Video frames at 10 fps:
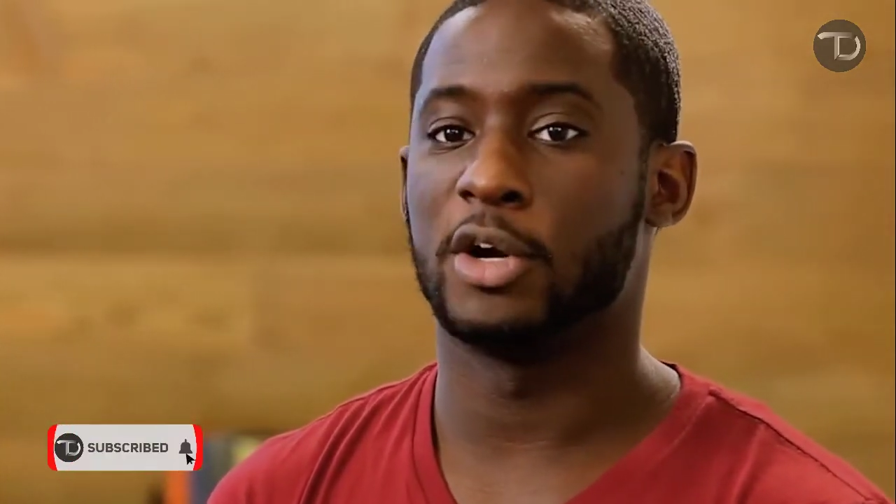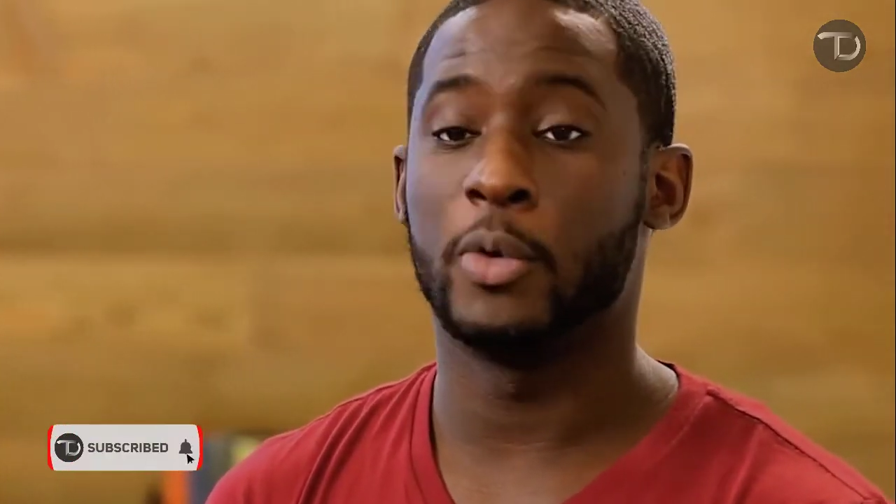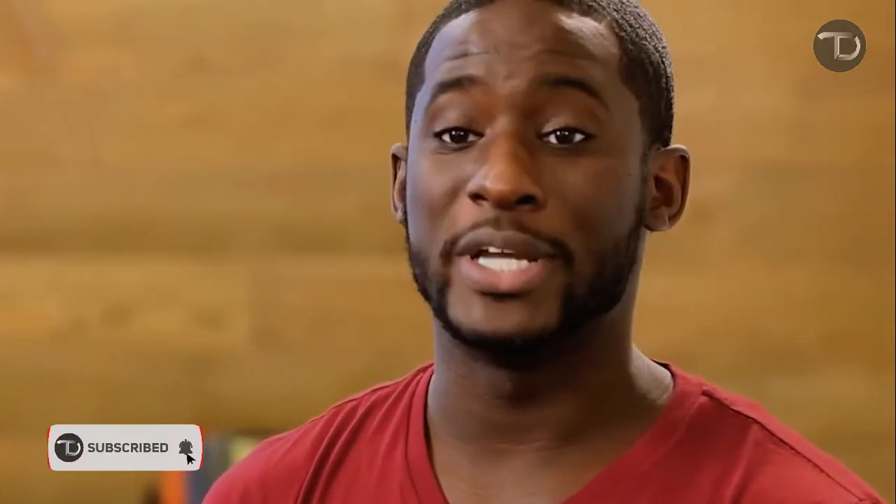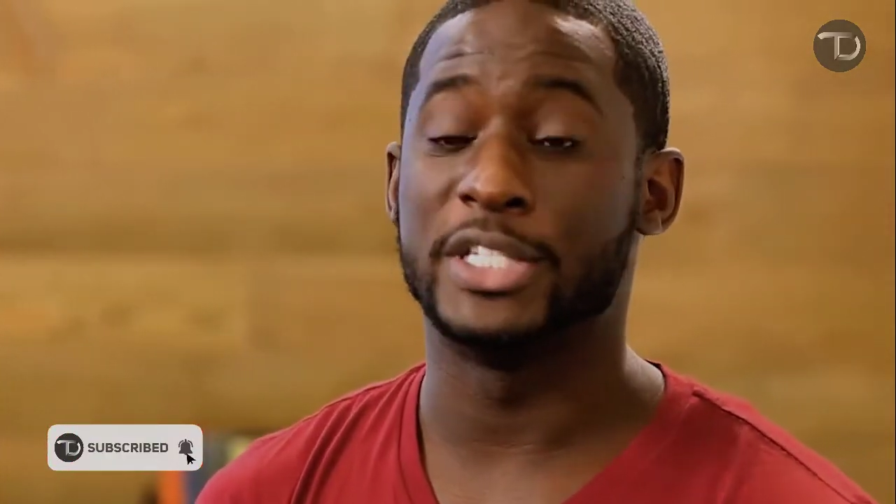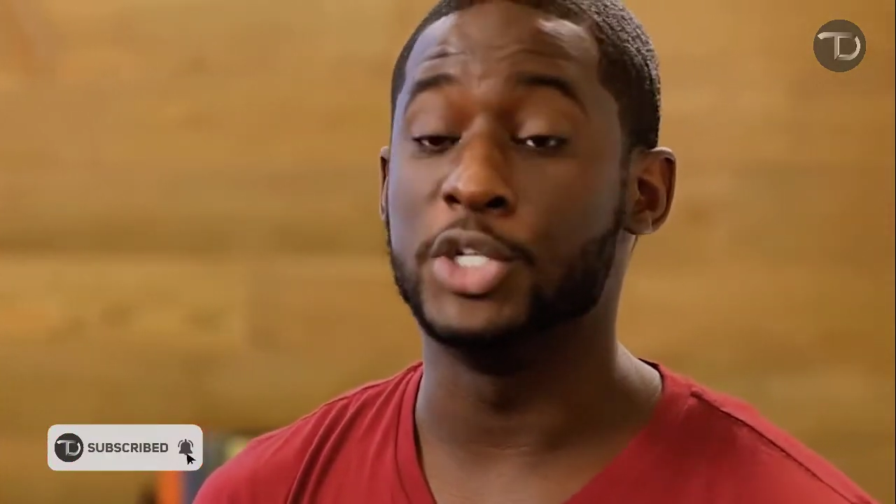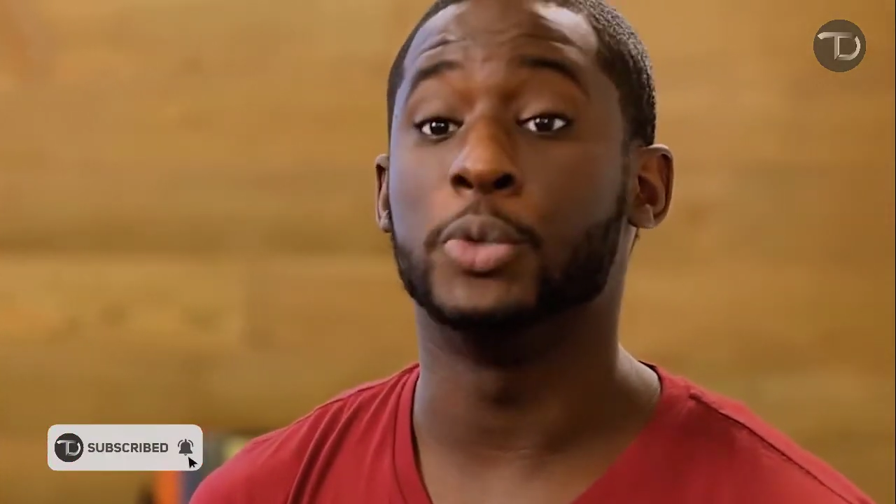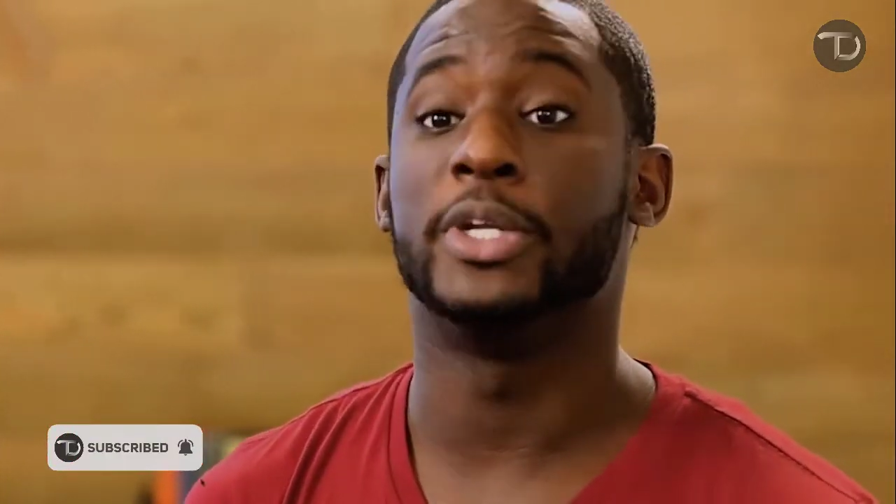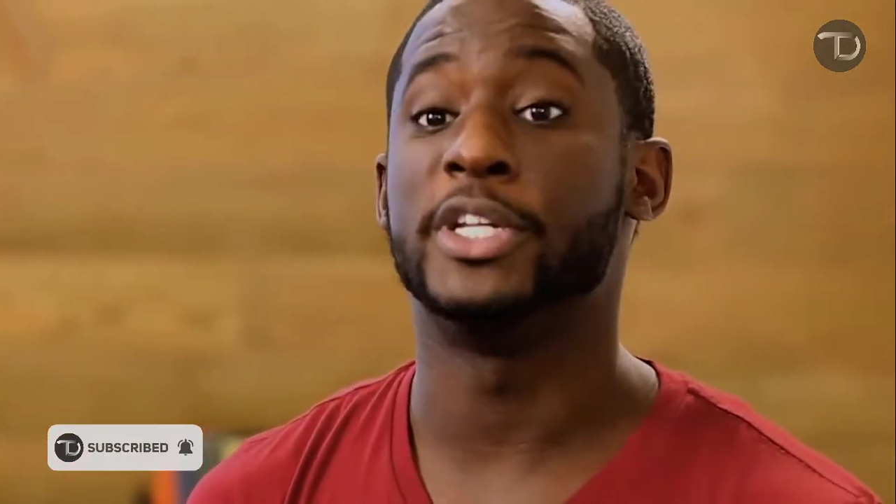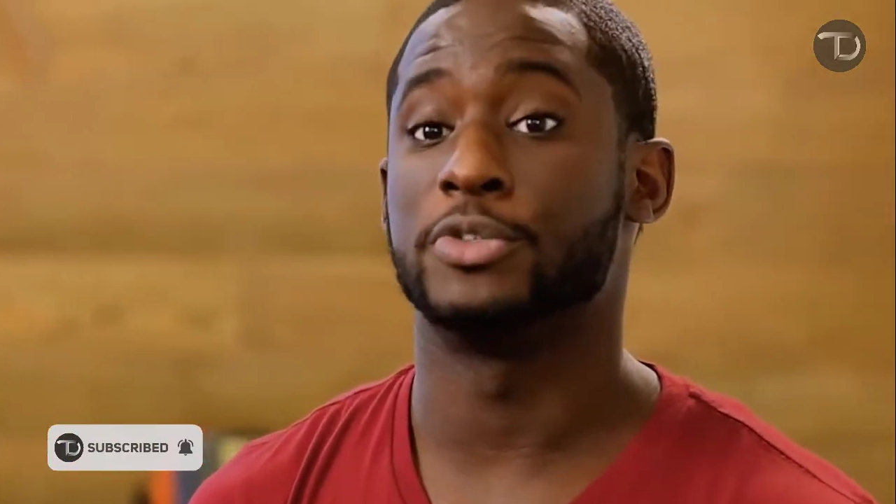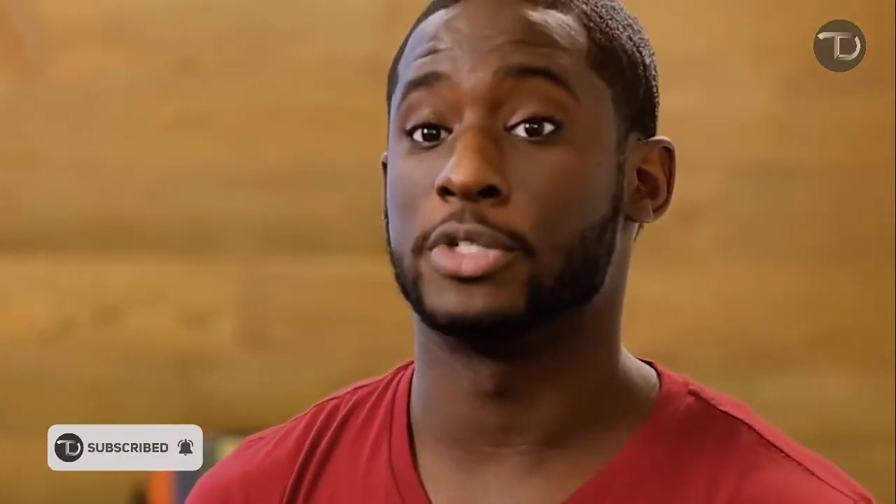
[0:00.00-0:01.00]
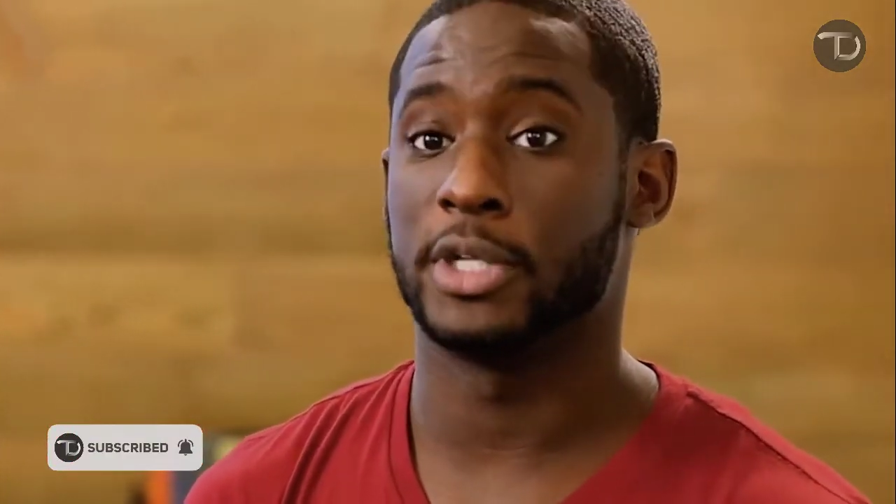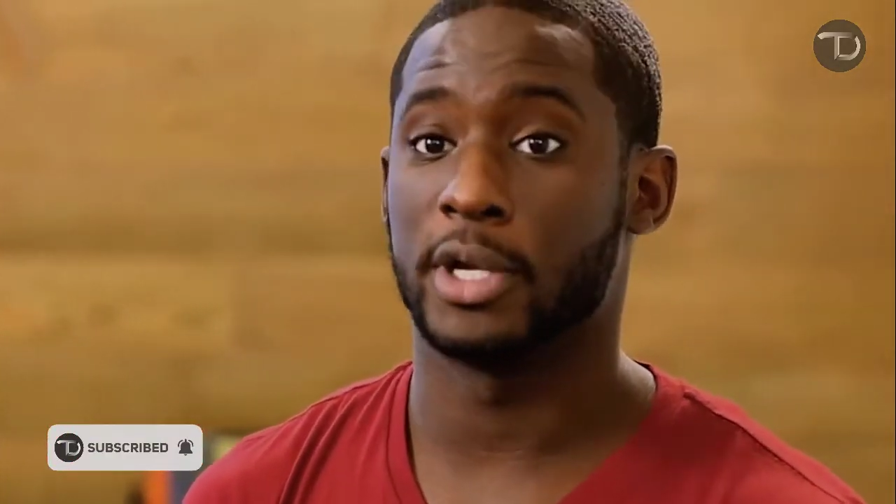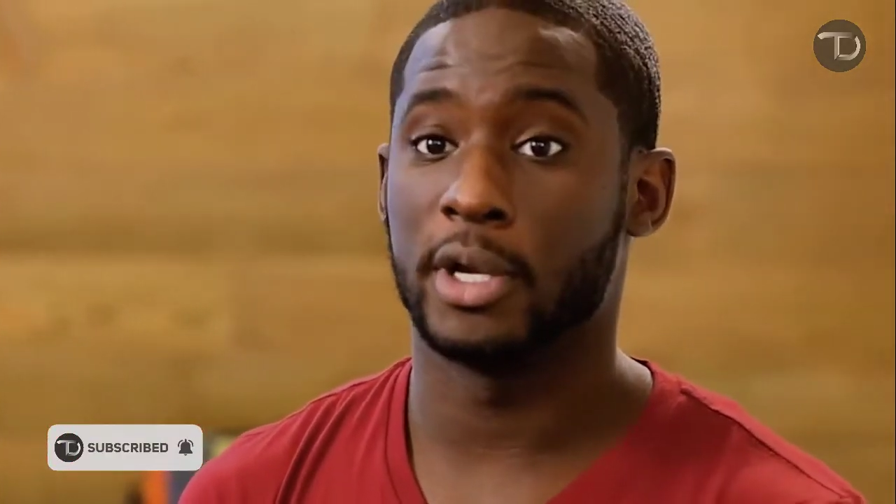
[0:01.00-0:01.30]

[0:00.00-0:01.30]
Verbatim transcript: are always new and interesting.